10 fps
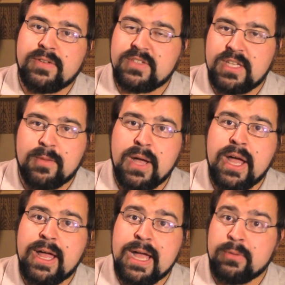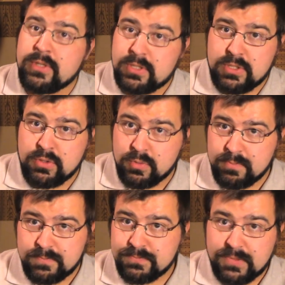of cinema, I would assume,
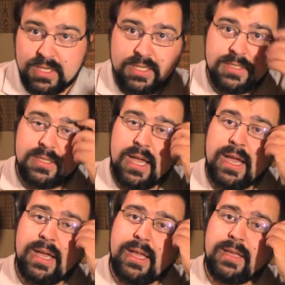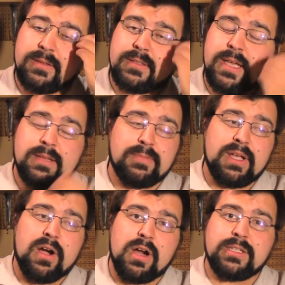because it'd be
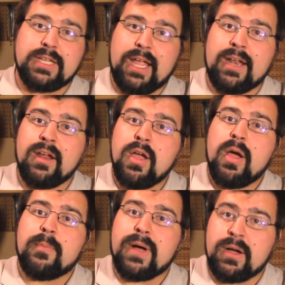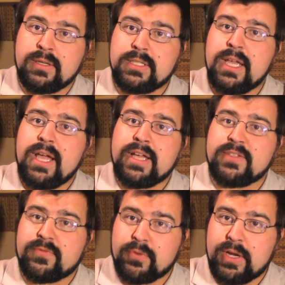hard to get punked as
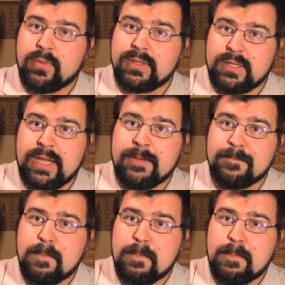frequently